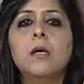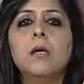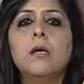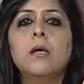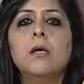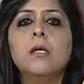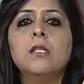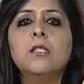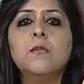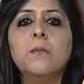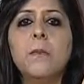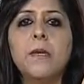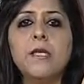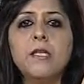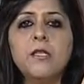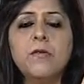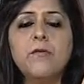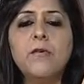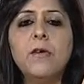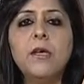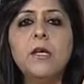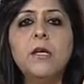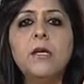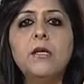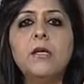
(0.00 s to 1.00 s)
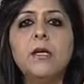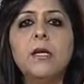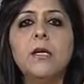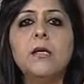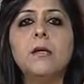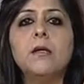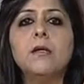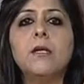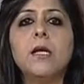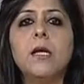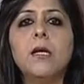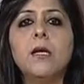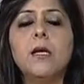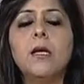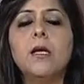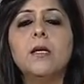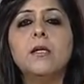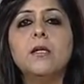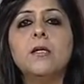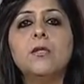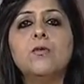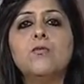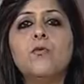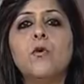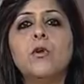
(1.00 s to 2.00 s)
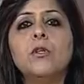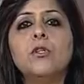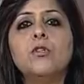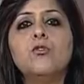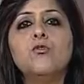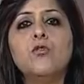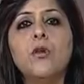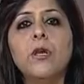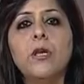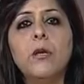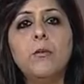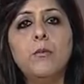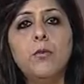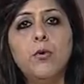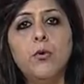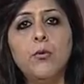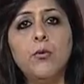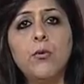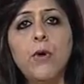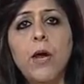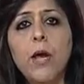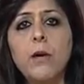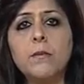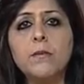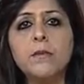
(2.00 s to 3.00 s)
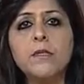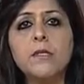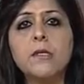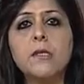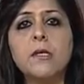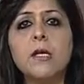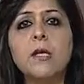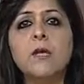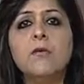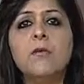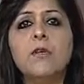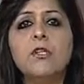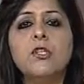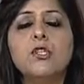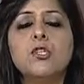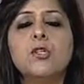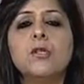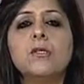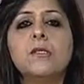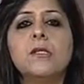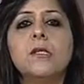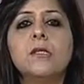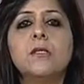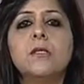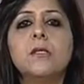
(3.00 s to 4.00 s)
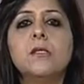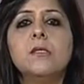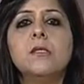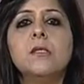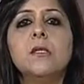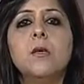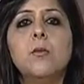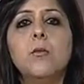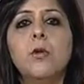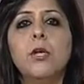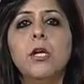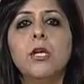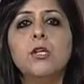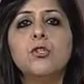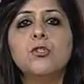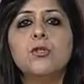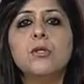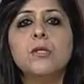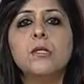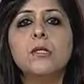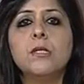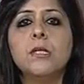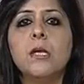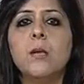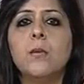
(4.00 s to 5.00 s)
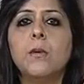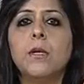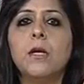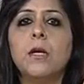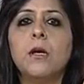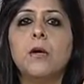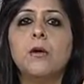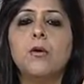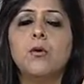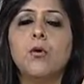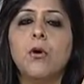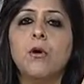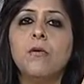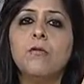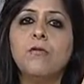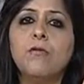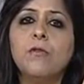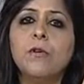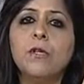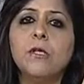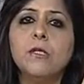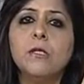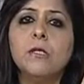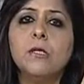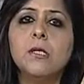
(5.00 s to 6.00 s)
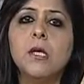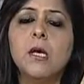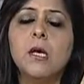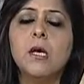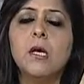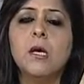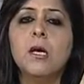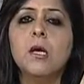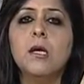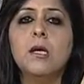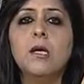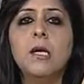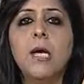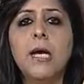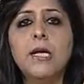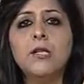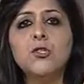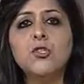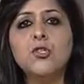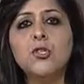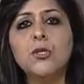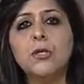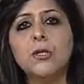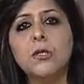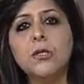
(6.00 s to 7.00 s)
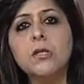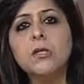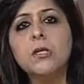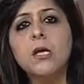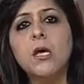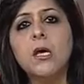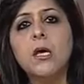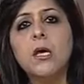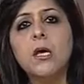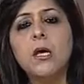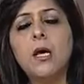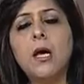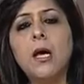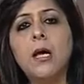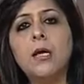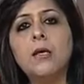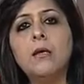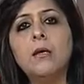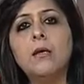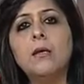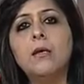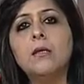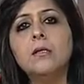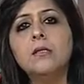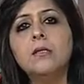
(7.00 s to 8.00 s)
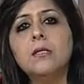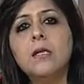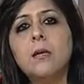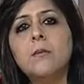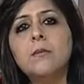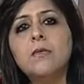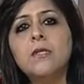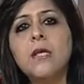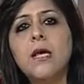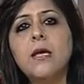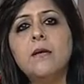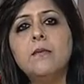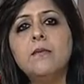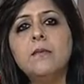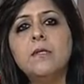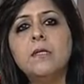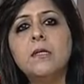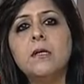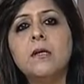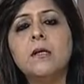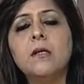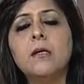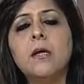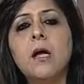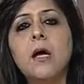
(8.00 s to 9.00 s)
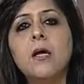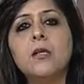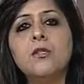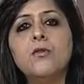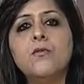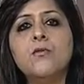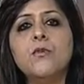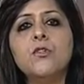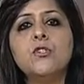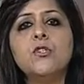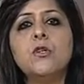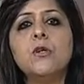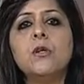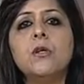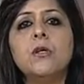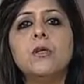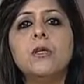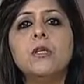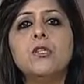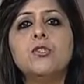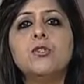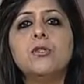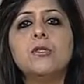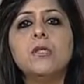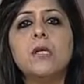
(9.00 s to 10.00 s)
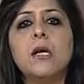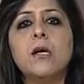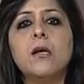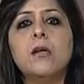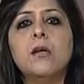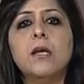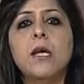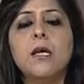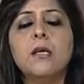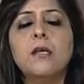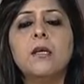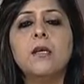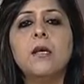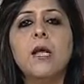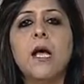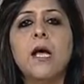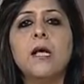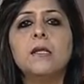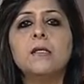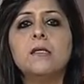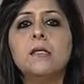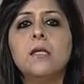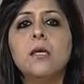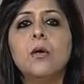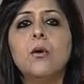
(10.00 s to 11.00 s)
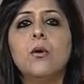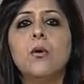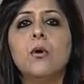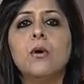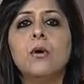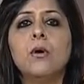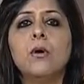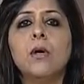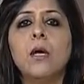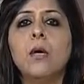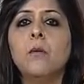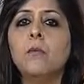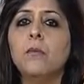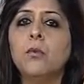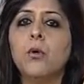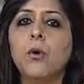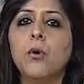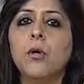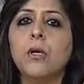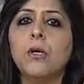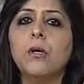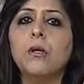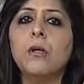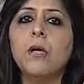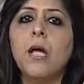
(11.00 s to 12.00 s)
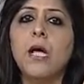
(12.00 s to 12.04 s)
uh specifically de dedicated for the training programs in which certain simulation, seminar, conference, lectures and uh, sometimes artificial conditions are created as the uh, employer